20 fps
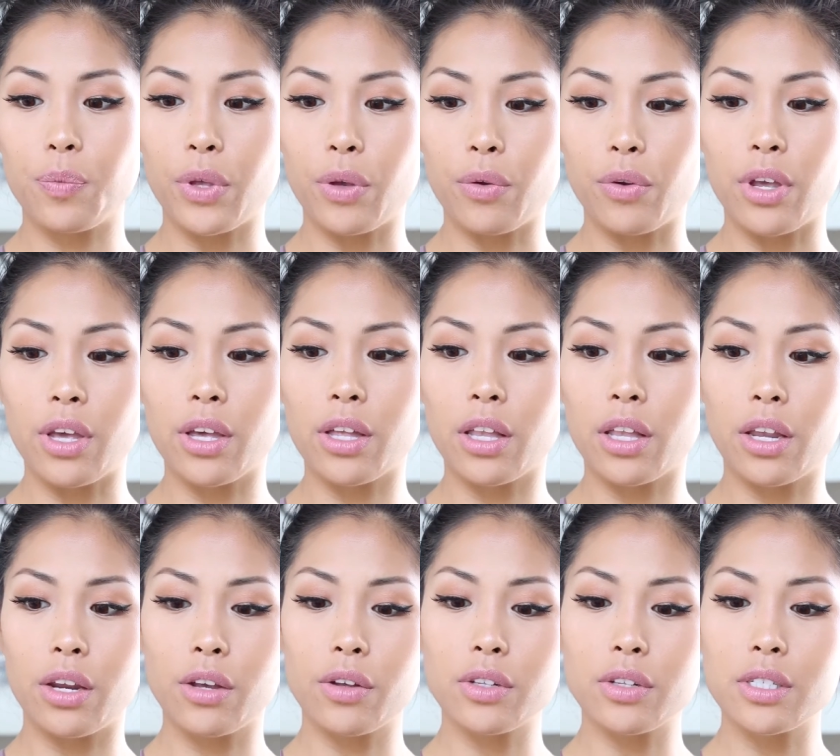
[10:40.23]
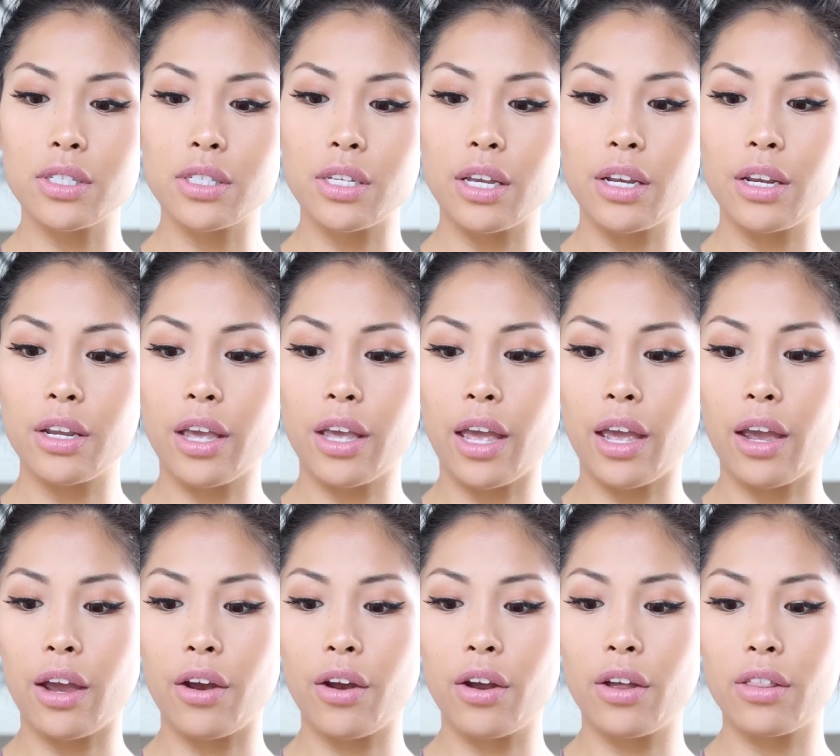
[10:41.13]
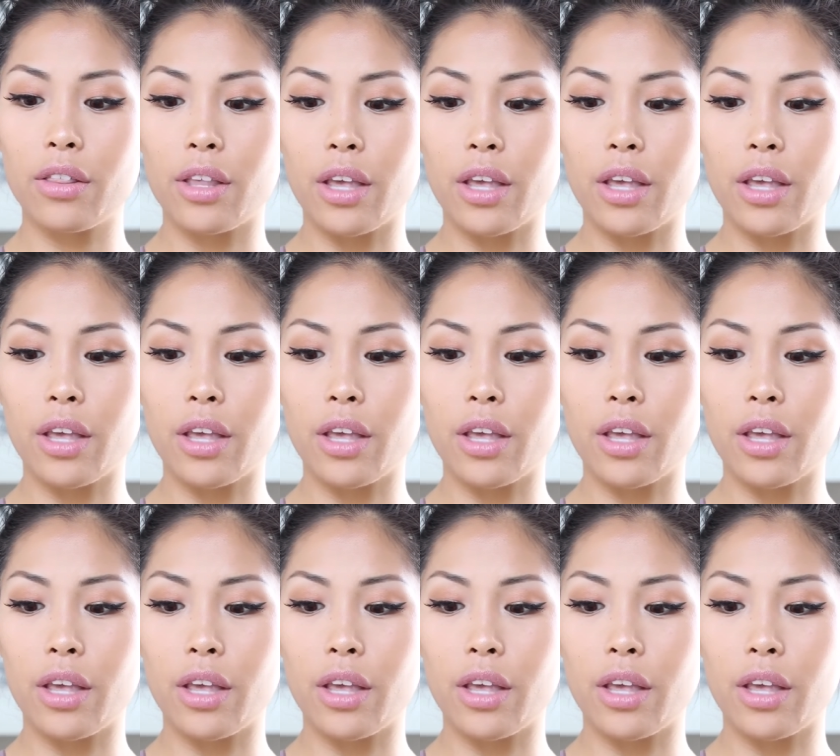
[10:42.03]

Beauty Clinical Skincare,